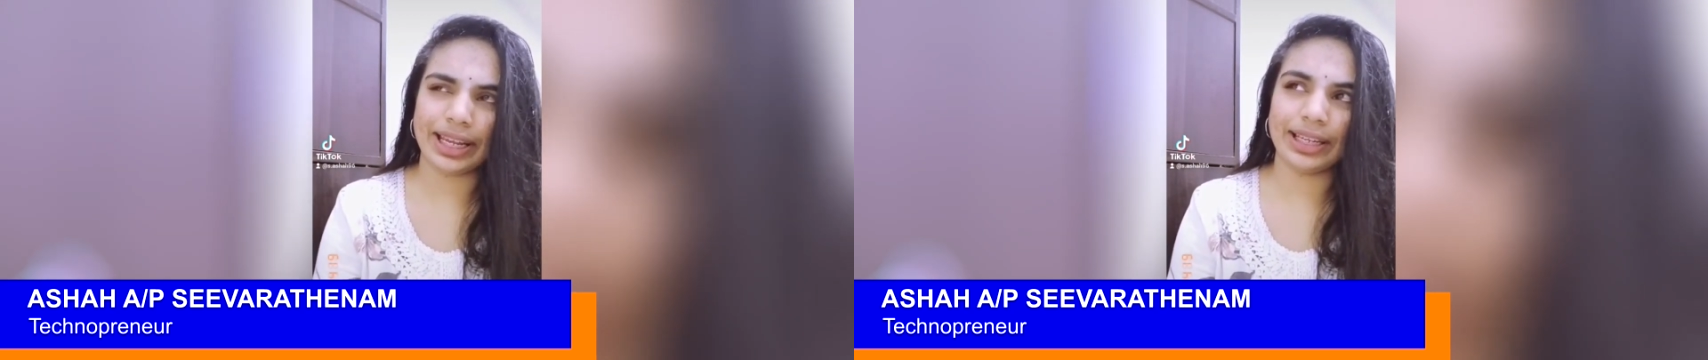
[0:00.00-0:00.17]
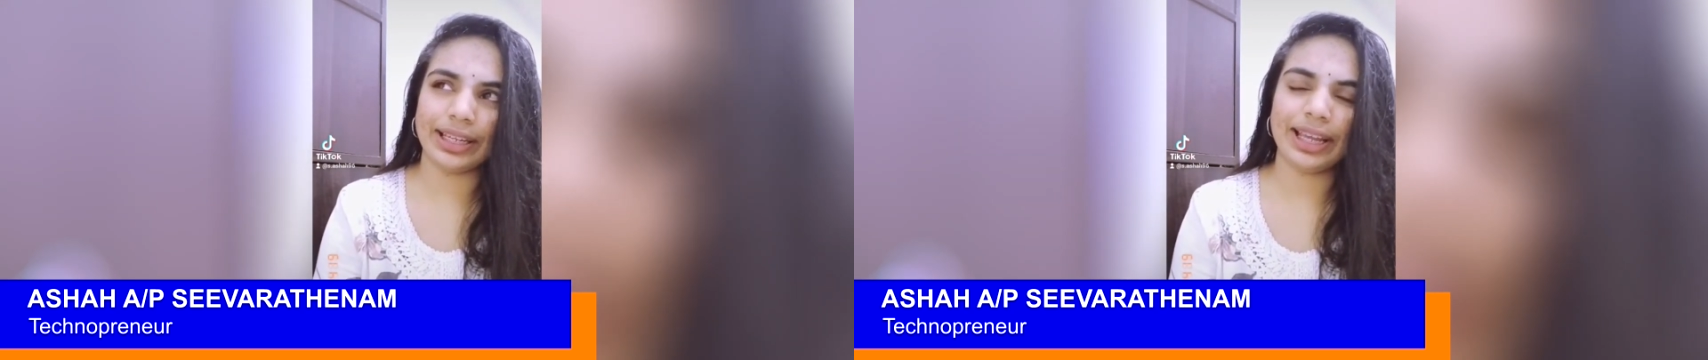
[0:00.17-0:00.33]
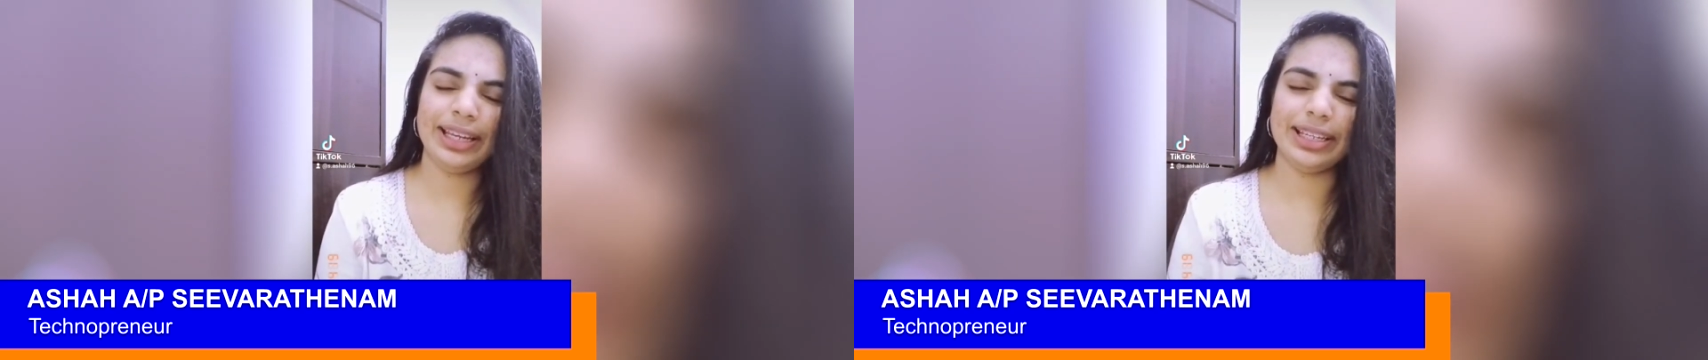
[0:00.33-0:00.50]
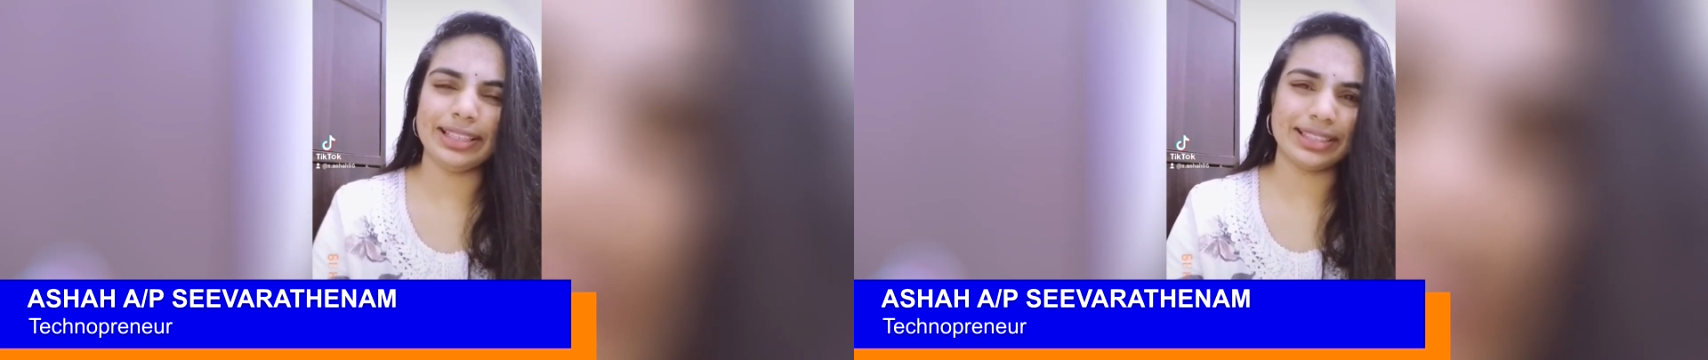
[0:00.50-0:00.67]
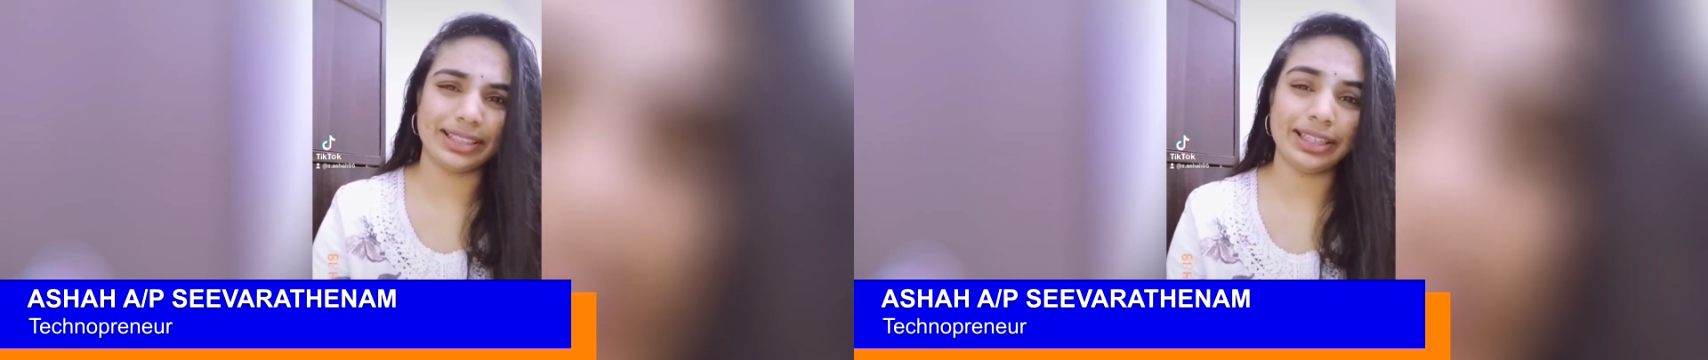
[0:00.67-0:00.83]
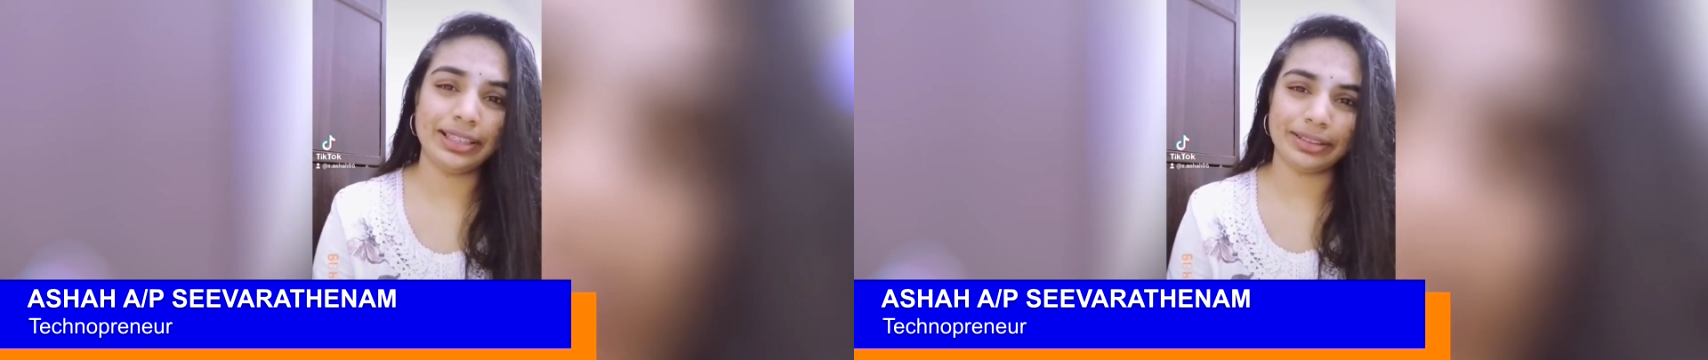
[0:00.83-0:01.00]
and kind of
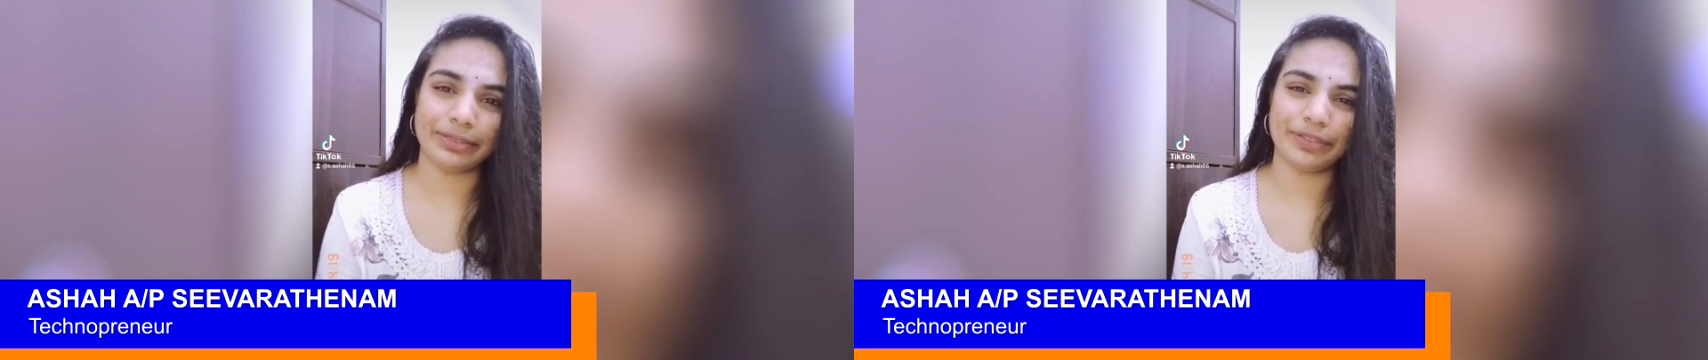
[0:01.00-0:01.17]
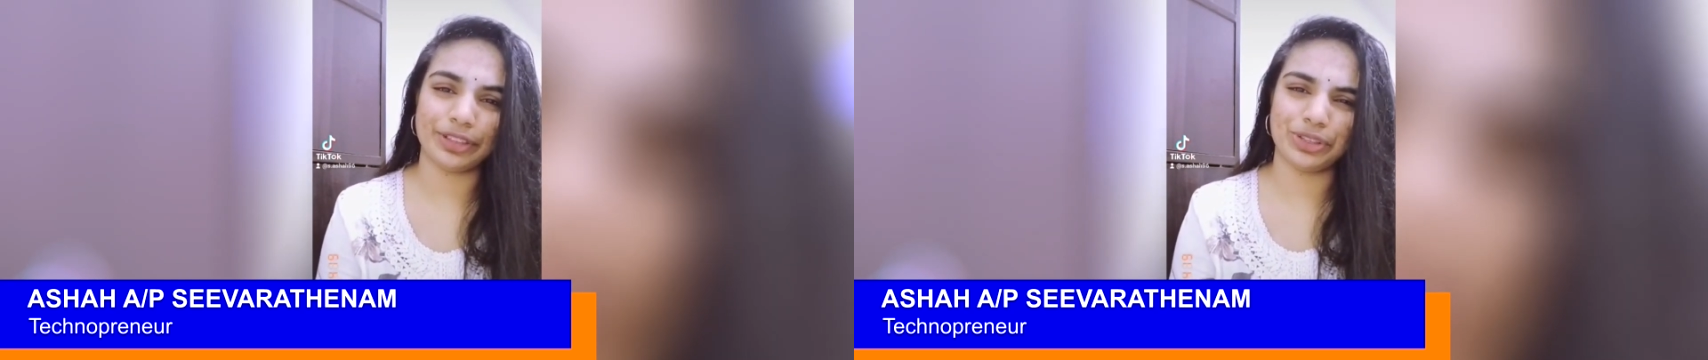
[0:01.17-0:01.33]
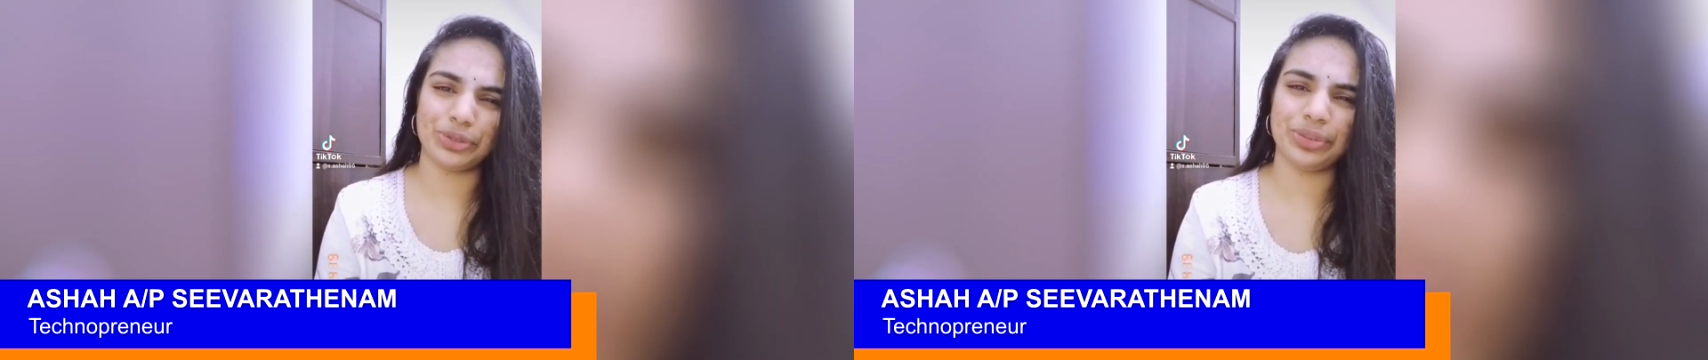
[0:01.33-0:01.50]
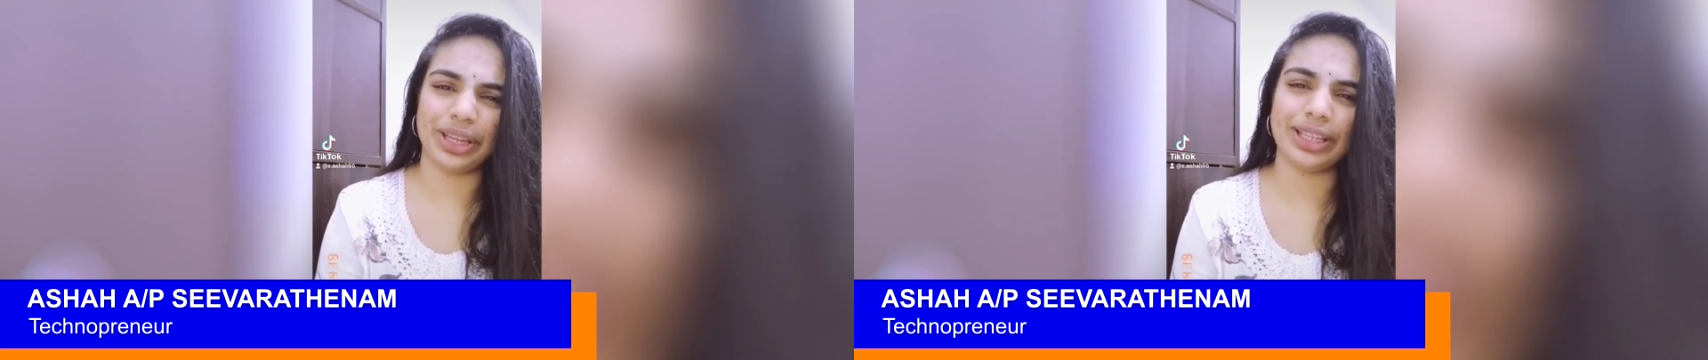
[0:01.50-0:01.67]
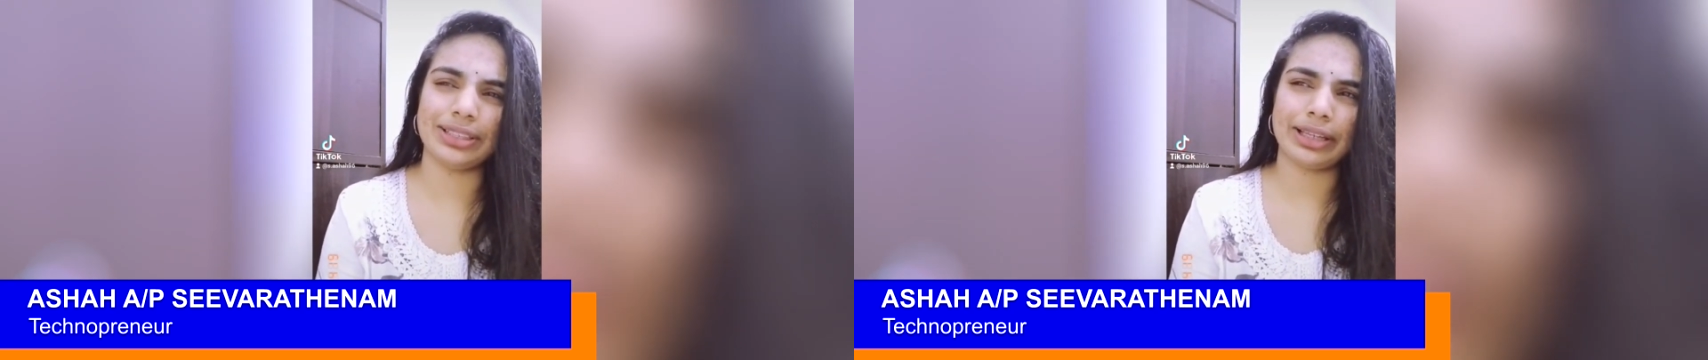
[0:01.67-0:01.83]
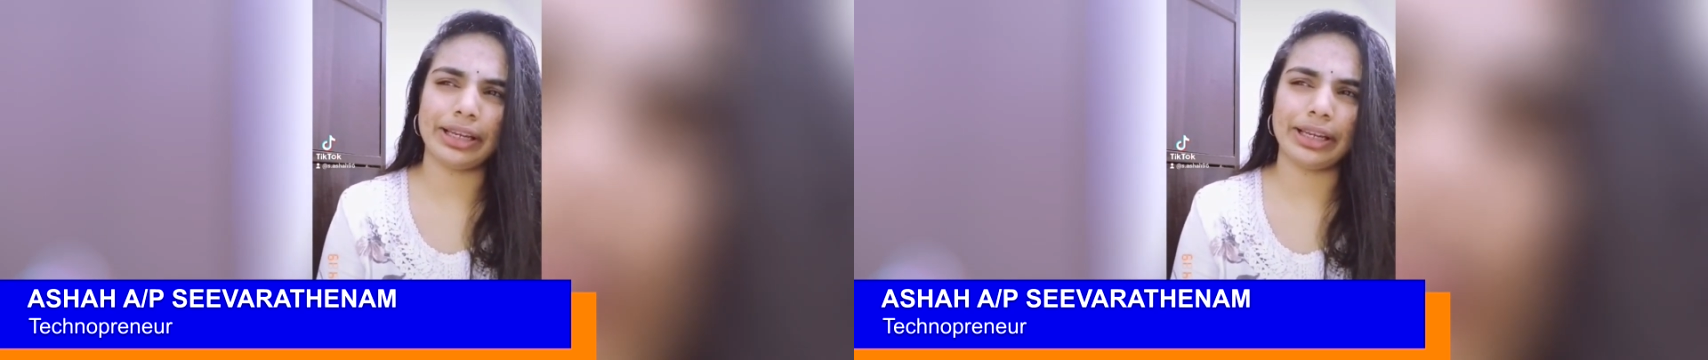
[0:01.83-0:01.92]
dizzy the first 2 days,